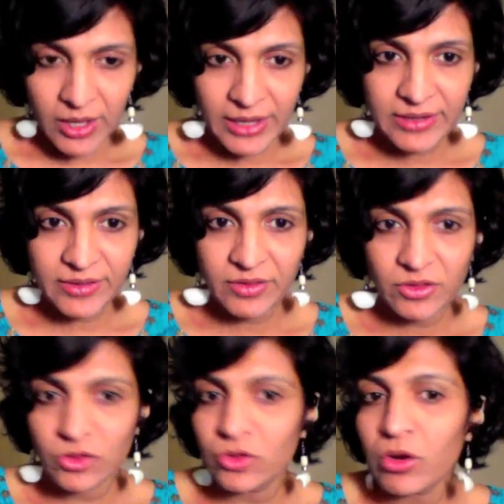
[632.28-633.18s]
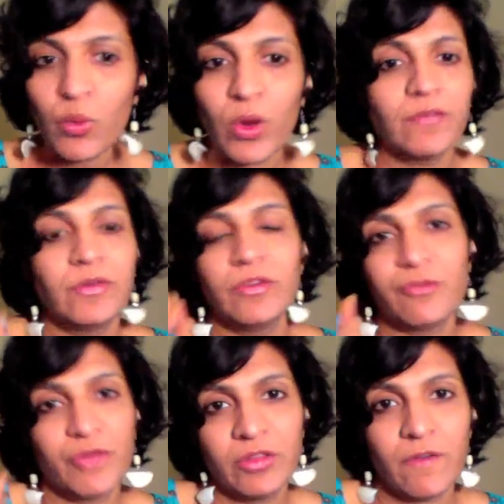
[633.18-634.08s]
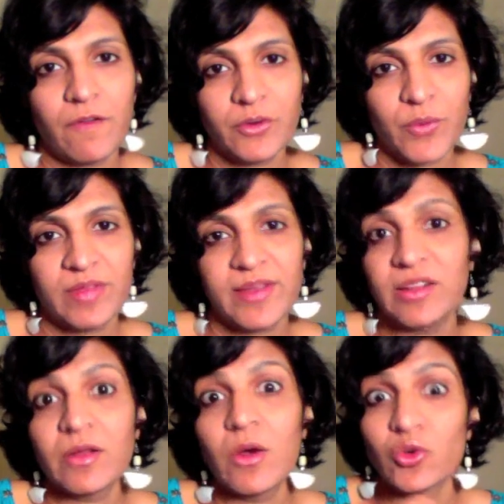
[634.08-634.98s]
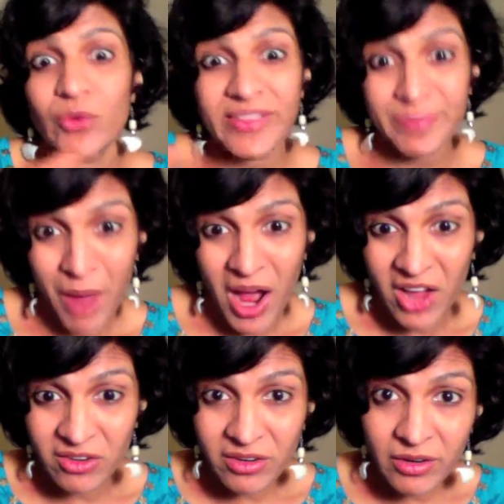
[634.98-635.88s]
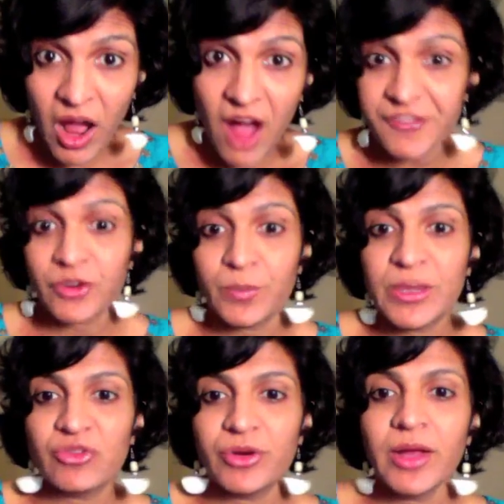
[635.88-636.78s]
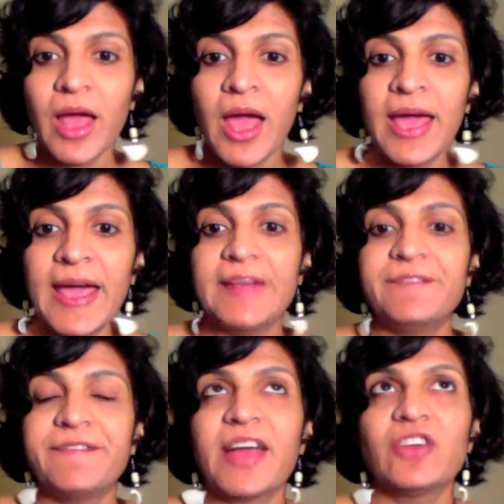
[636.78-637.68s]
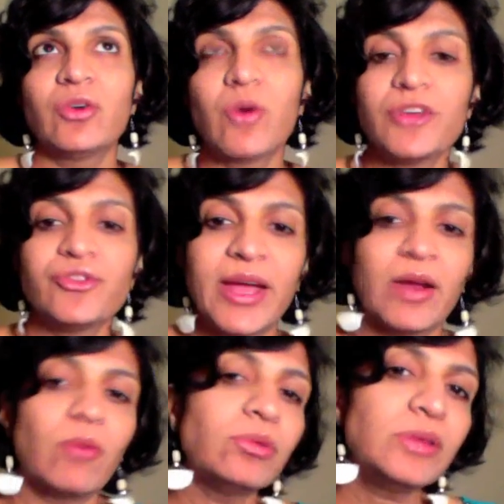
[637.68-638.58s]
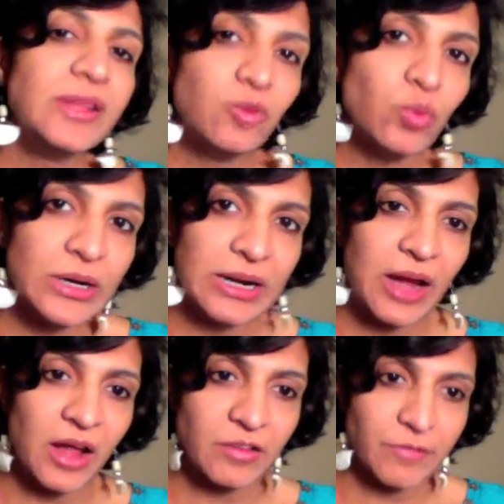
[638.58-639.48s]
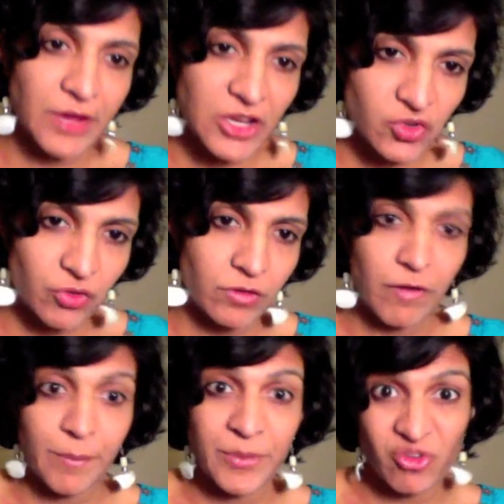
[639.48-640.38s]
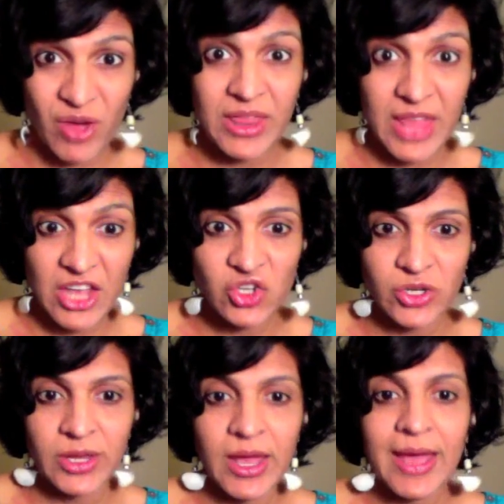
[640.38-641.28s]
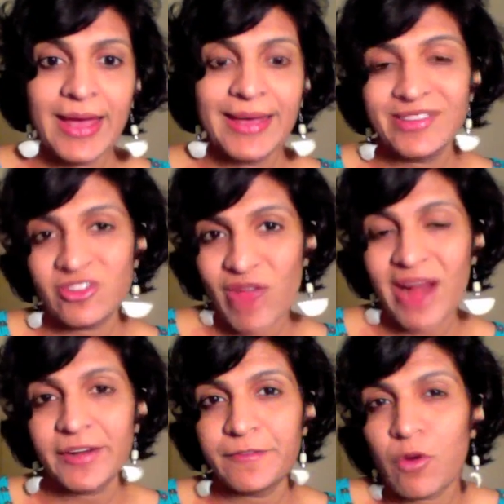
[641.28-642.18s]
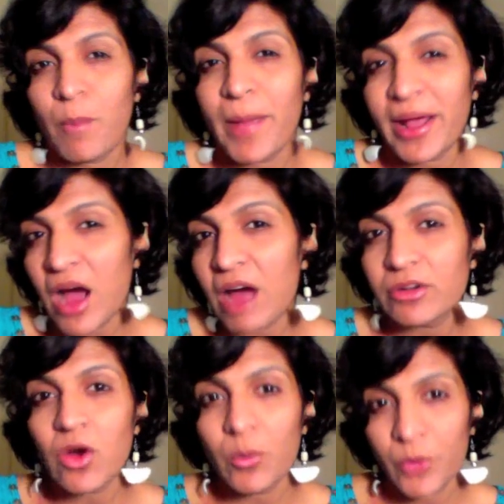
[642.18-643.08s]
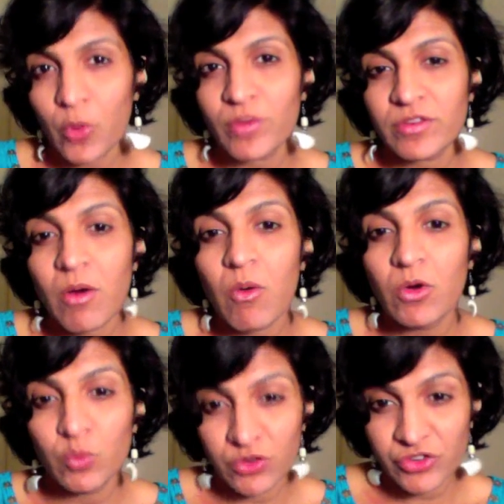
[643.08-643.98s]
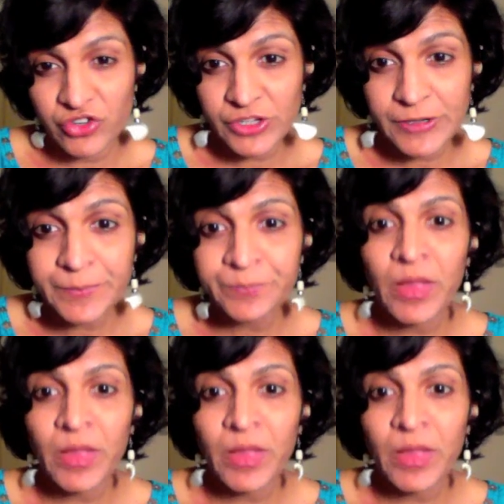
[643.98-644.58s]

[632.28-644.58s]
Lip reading: it is not one of those free softwares that is going to expire after a period. In fact, you're going to get all these world-class features of repertorization extracted from my current Homeoquest Gold version,